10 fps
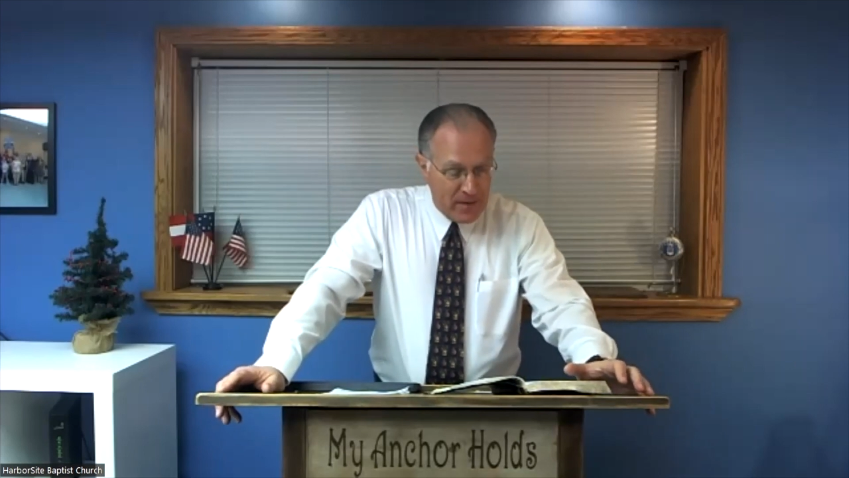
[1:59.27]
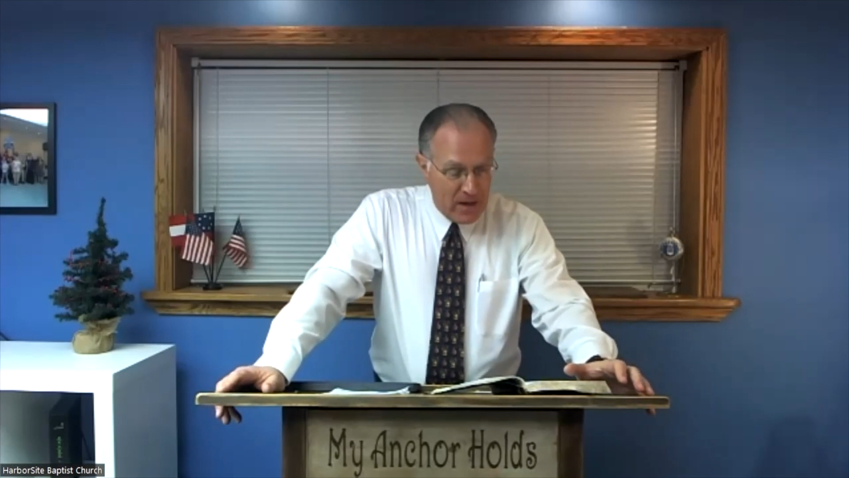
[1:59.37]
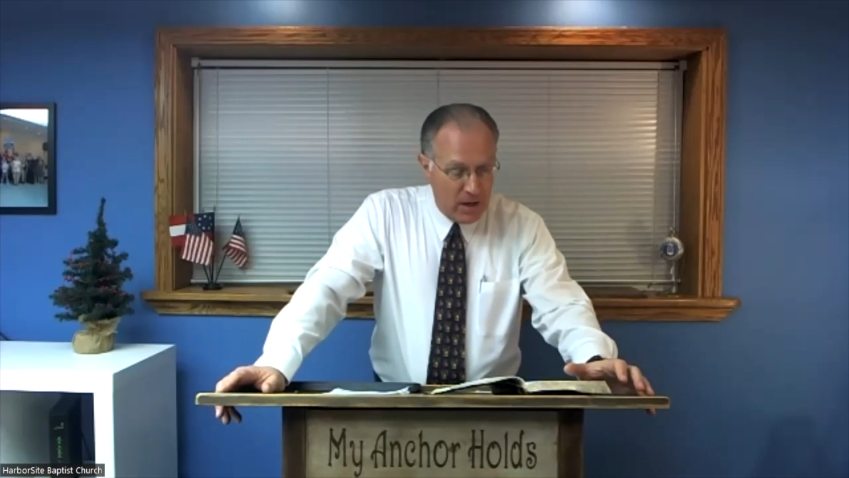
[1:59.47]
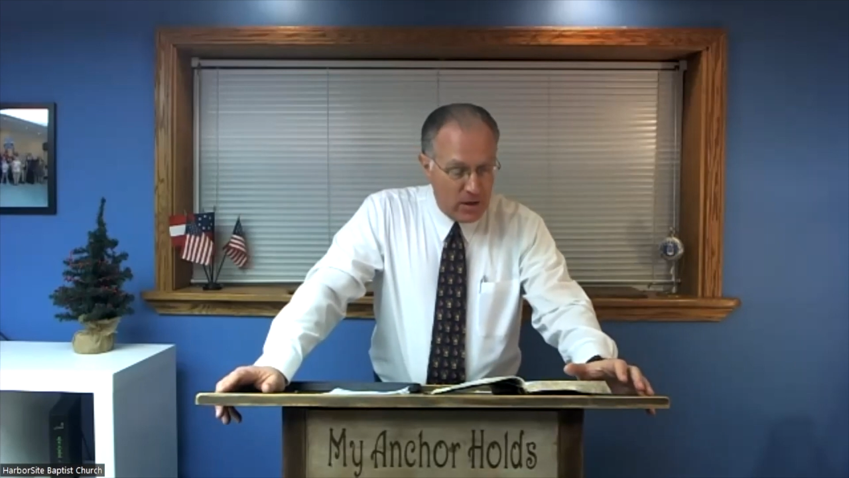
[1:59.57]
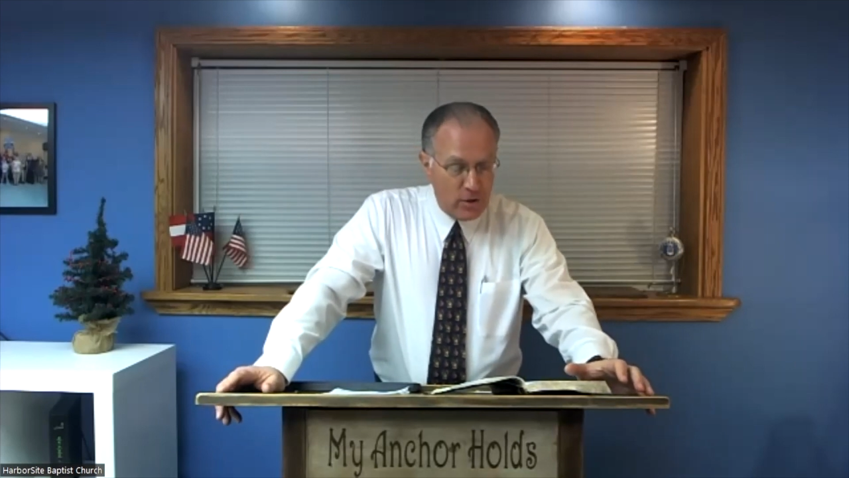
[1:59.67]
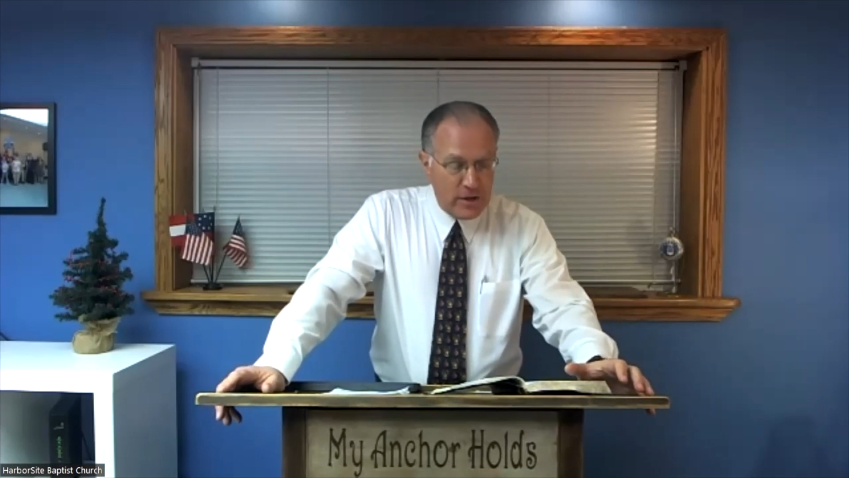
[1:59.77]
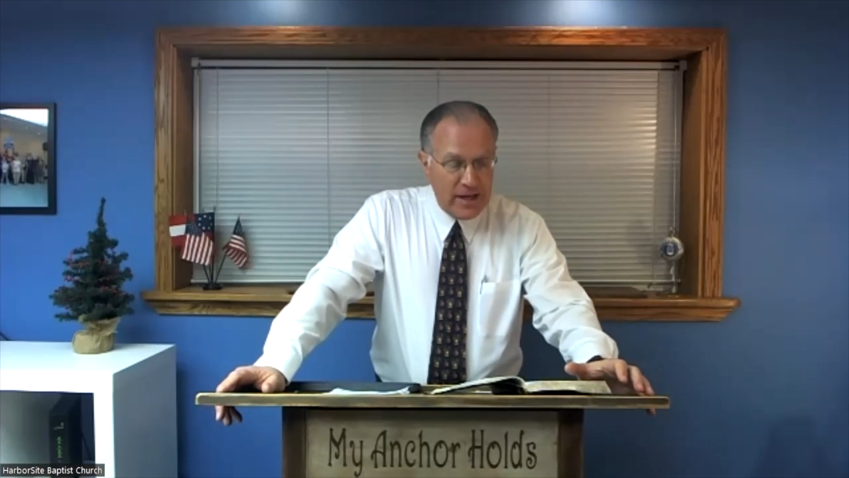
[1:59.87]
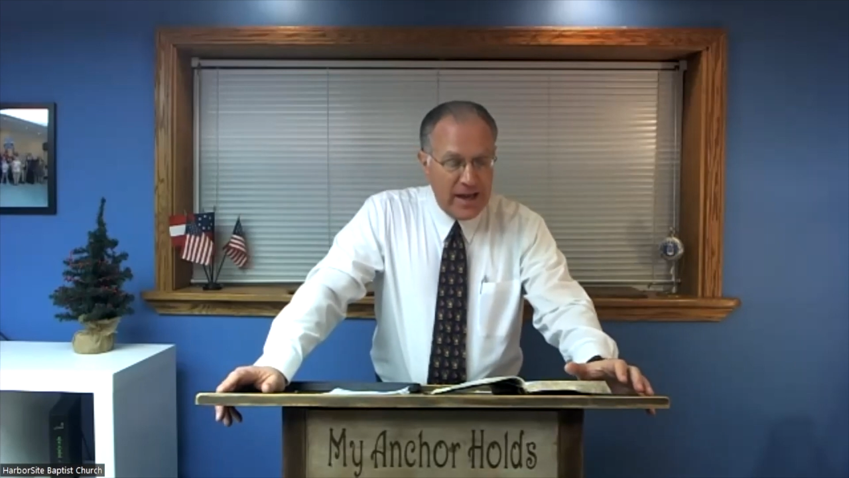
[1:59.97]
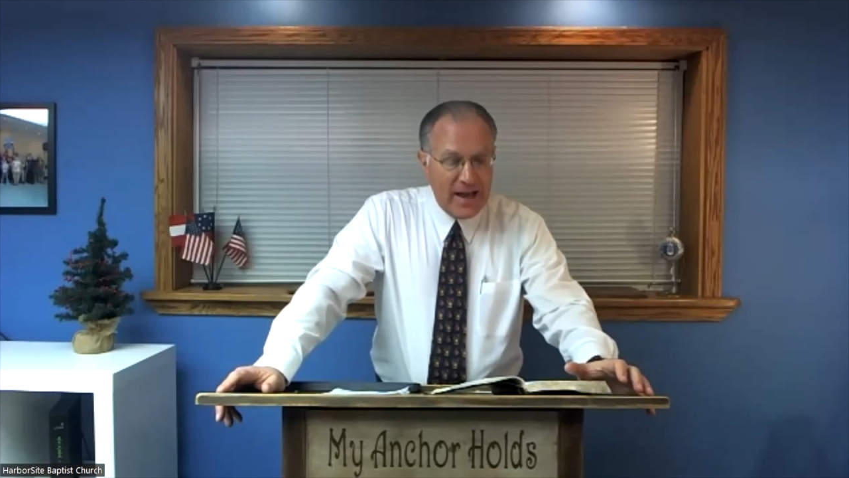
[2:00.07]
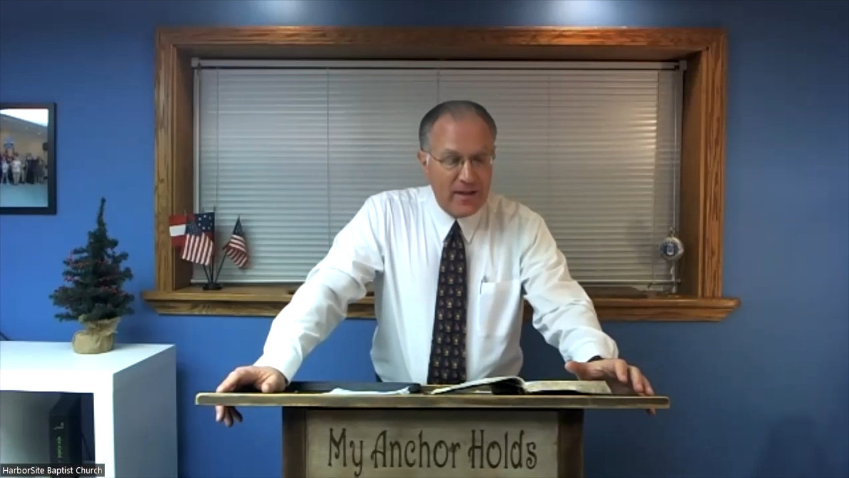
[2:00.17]

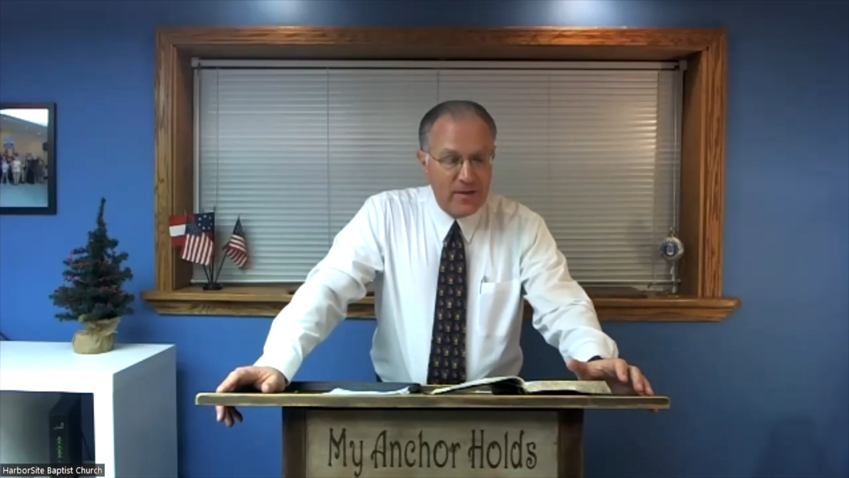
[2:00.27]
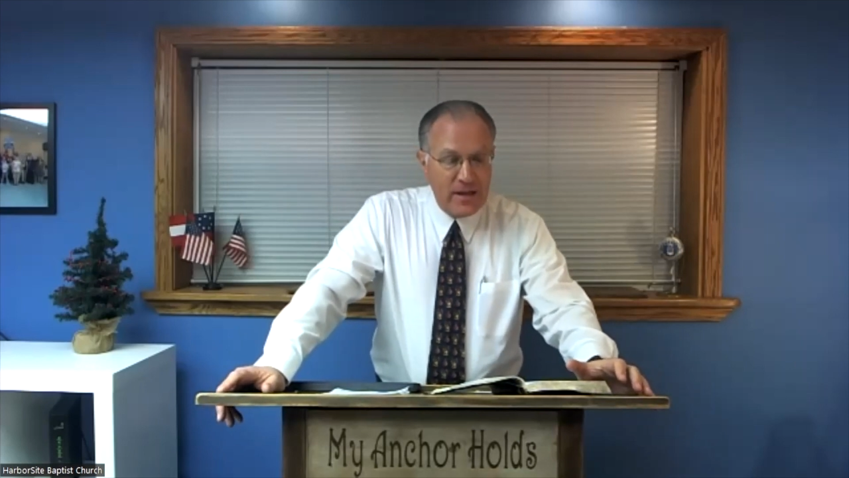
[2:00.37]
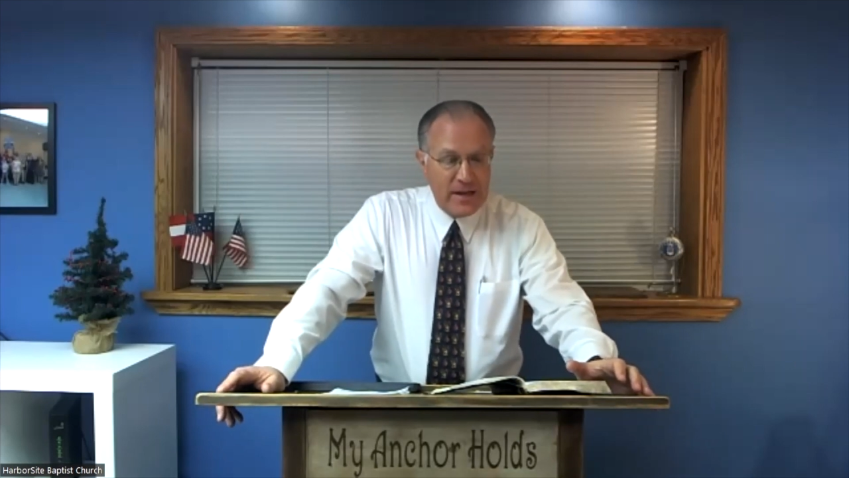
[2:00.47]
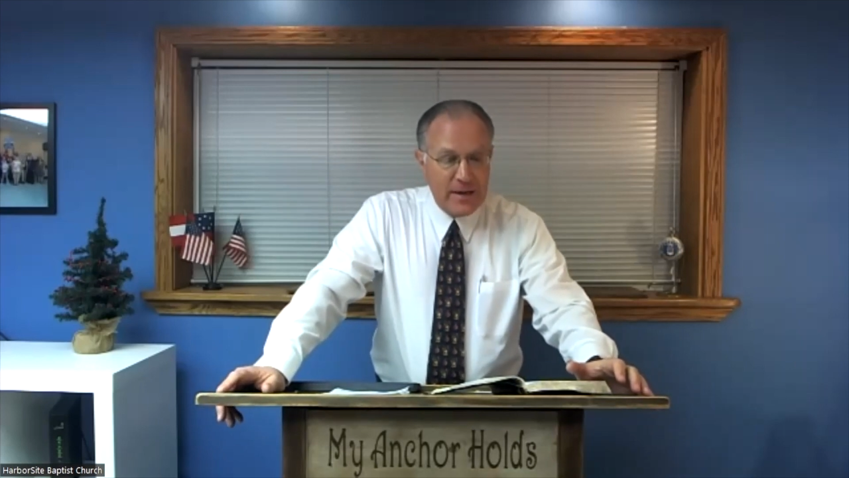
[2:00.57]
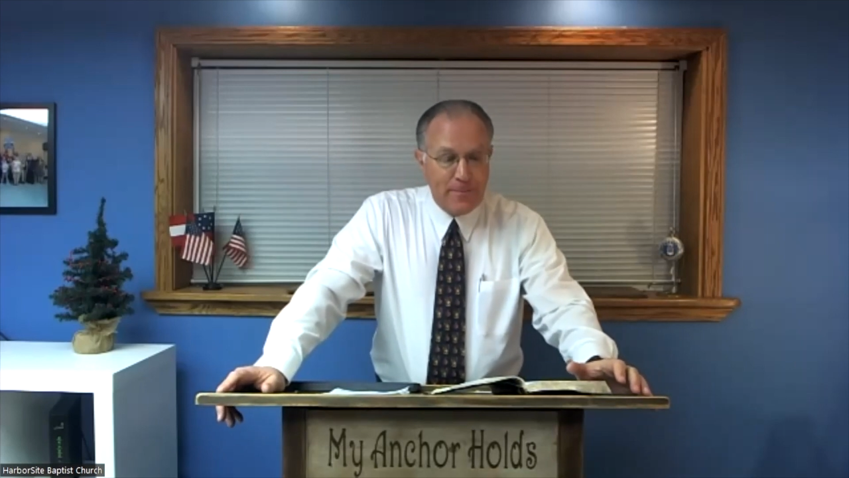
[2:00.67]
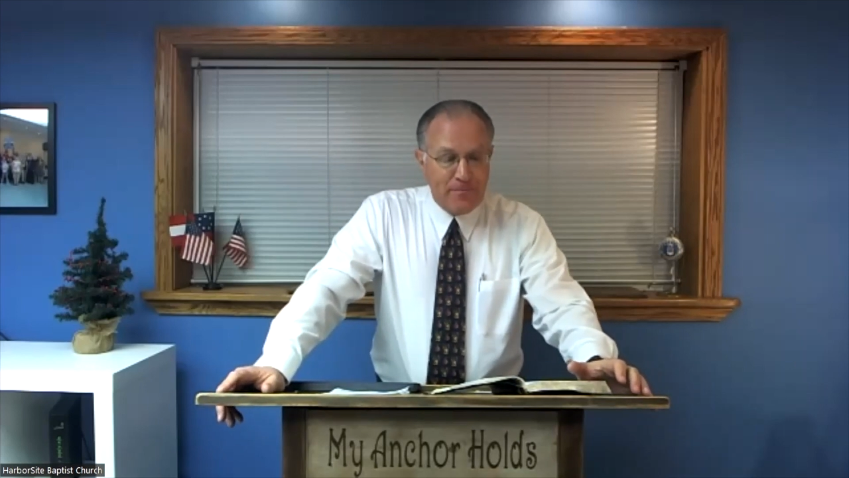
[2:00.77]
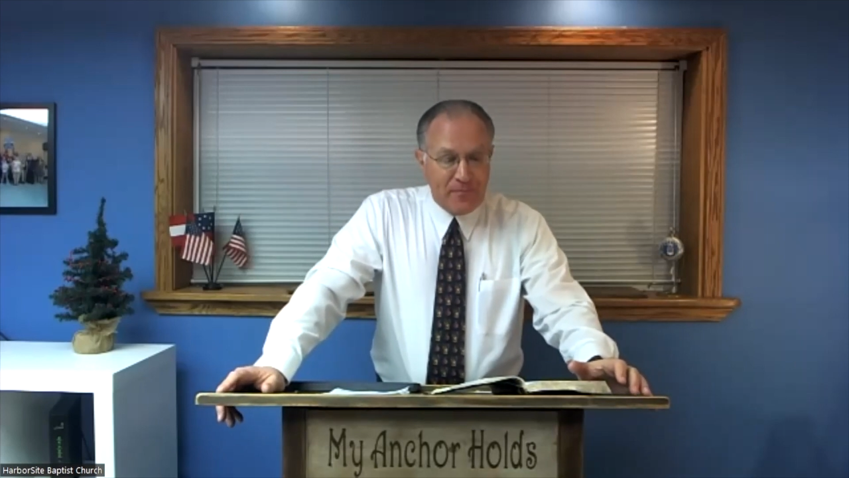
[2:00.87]
looking at the